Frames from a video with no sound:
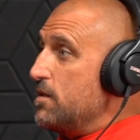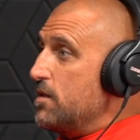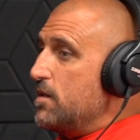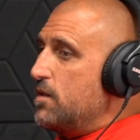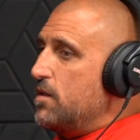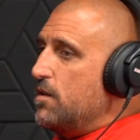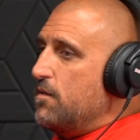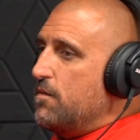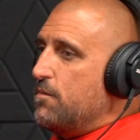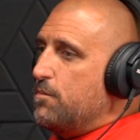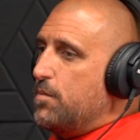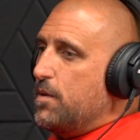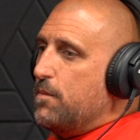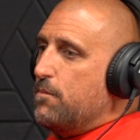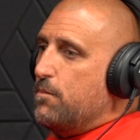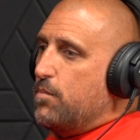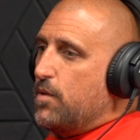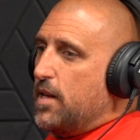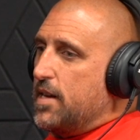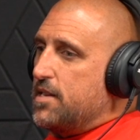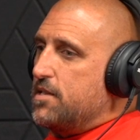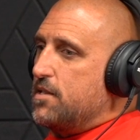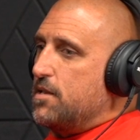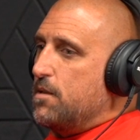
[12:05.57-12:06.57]
to have been
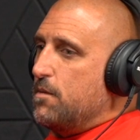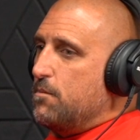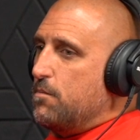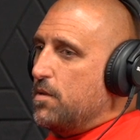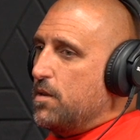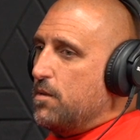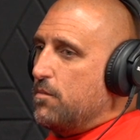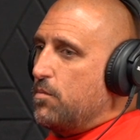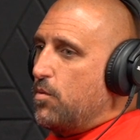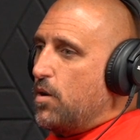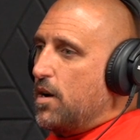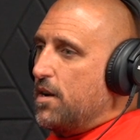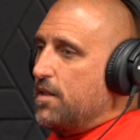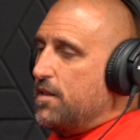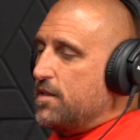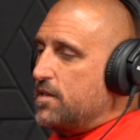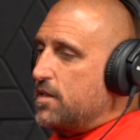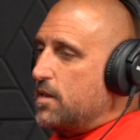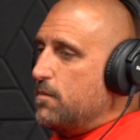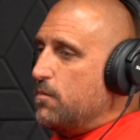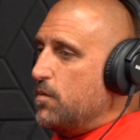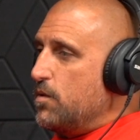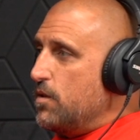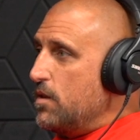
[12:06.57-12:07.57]
blessed to be part of this
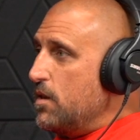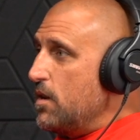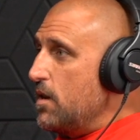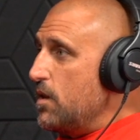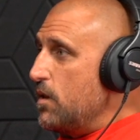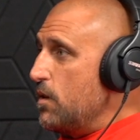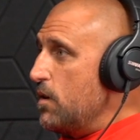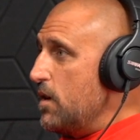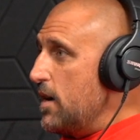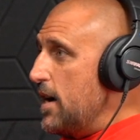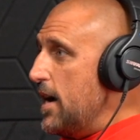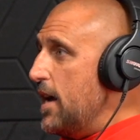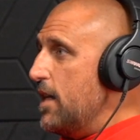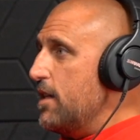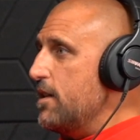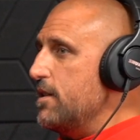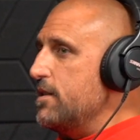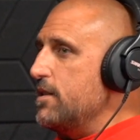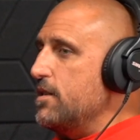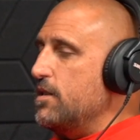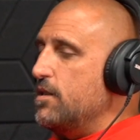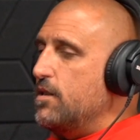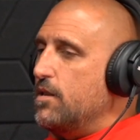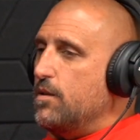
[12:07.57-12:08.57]
community on Long Island
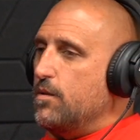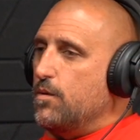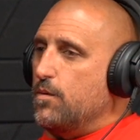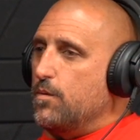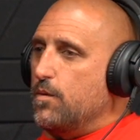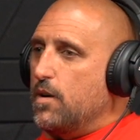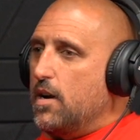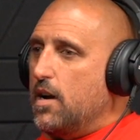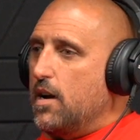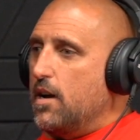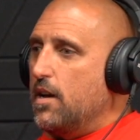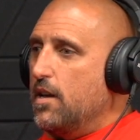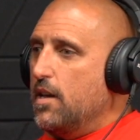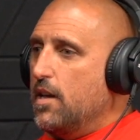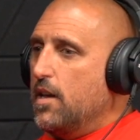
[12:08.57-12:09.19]
and to,